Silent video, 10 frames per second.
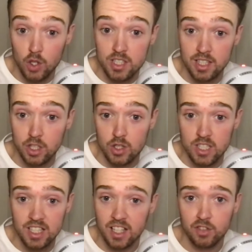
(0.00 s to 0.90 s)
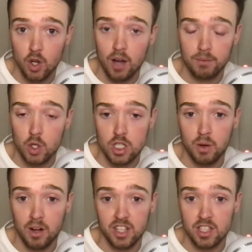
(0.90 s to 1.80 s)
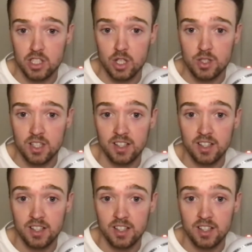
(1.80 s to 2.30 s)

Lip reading: to the good deed and I'm not sure what I've done that's good.